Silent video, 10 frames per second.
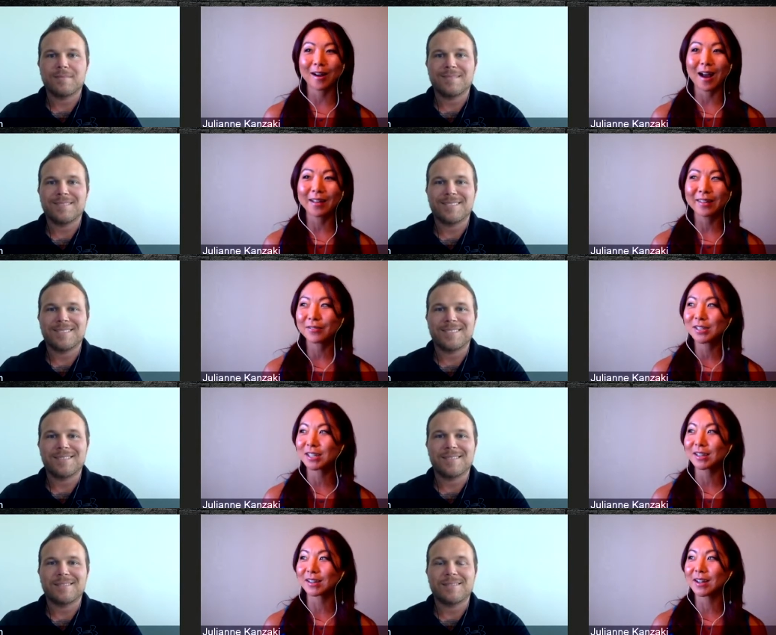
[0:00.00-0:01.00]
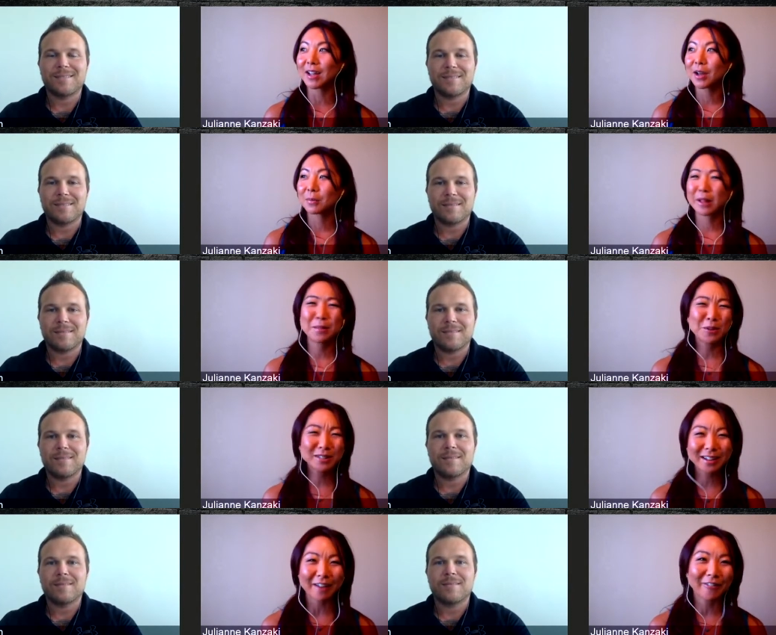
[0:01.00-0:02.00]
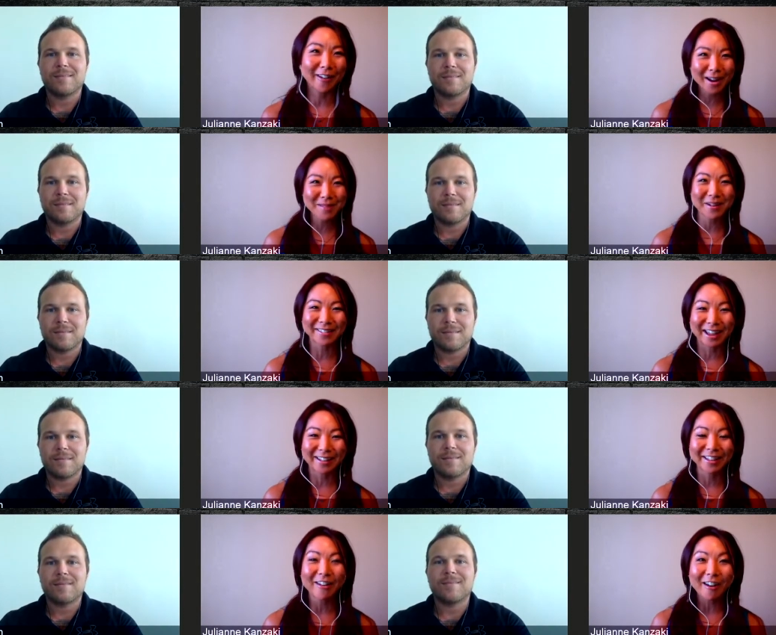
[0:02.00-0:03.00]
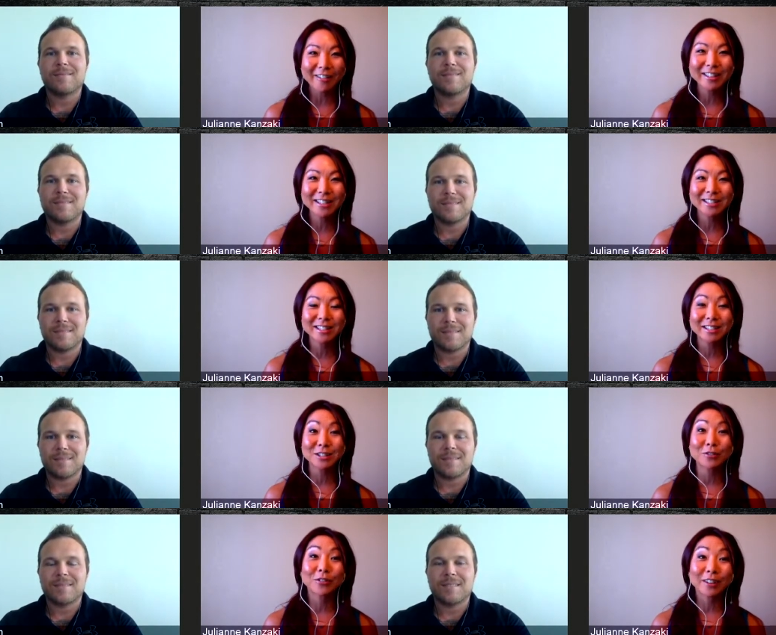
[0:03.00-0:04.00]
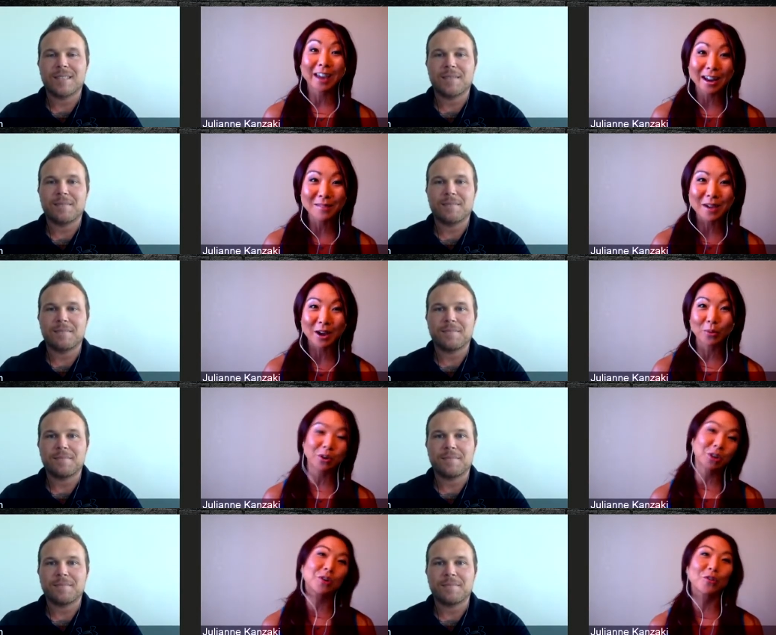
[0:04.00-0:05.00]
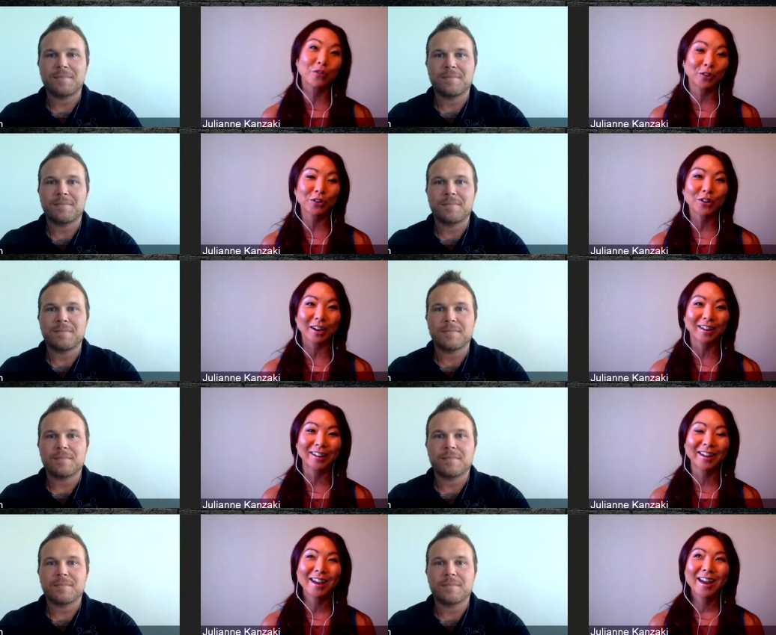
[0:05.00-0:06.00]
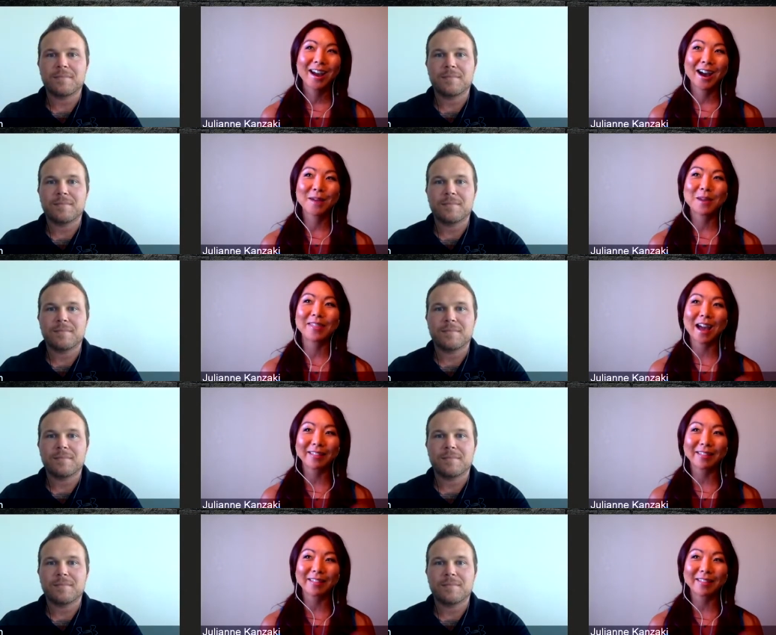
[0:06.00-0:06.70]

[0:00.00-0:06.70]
Speaker 1: I love to play music. I forgot about that. Like all these things you forget about when you don't feel good. Um, and that